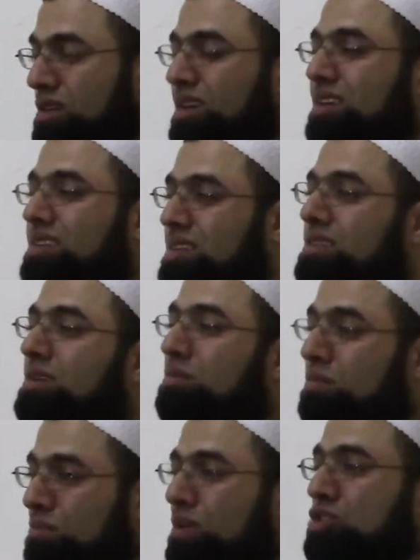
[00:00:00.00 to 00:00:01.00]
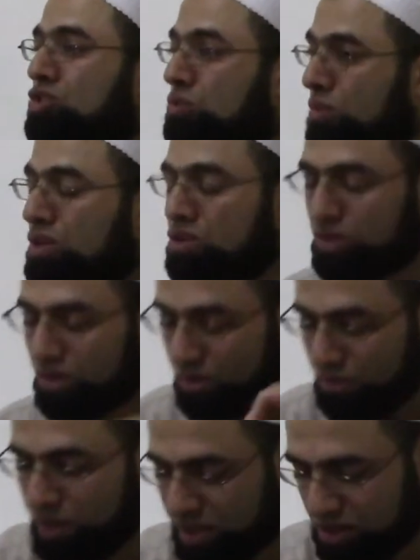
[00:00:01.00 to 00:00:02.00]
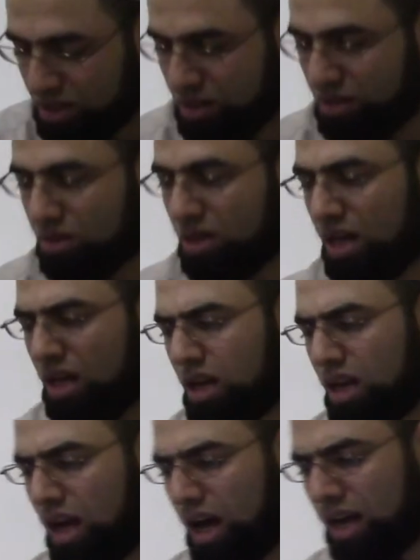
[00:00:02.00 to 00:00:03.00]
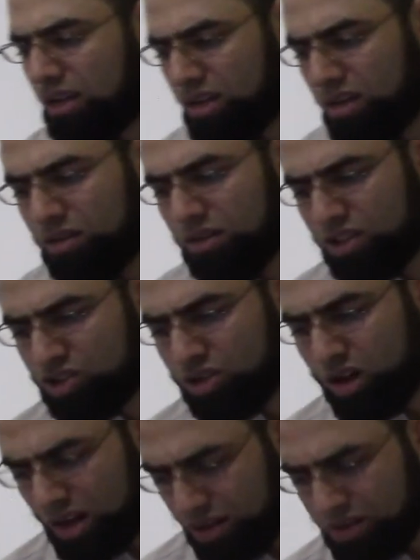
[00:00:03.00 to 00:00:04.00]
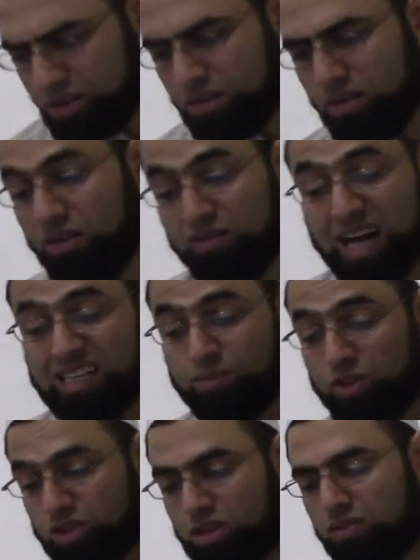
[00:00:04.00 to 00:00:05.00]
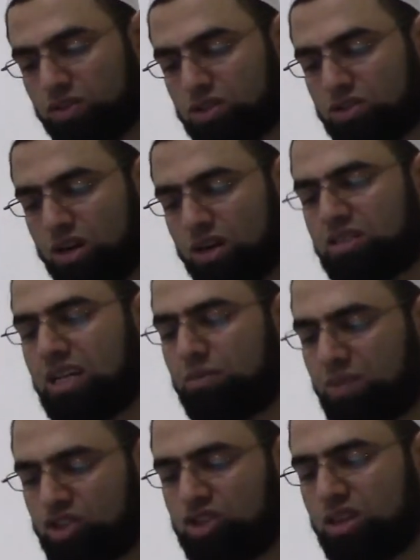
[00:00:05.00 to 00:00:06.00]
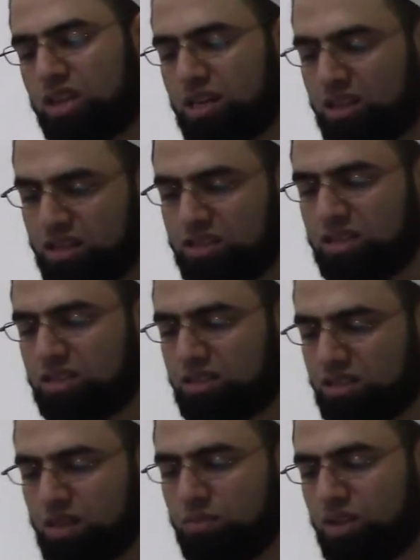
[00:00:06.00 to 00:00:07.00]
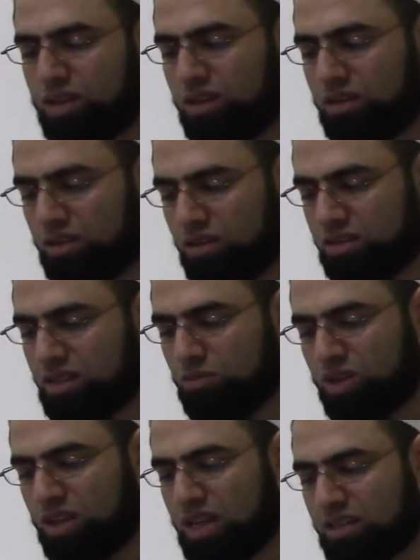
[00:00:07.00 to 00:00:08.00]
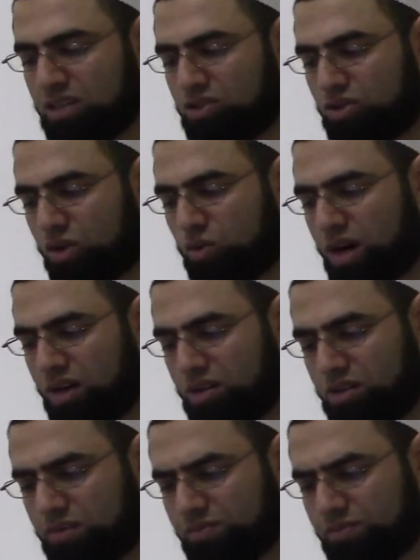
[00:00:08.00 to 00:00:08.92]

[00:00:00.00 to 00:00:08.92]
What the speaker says: It is much better, okay? And the scholars, the vast majority of the scholars, they mentioned that this is something that is required.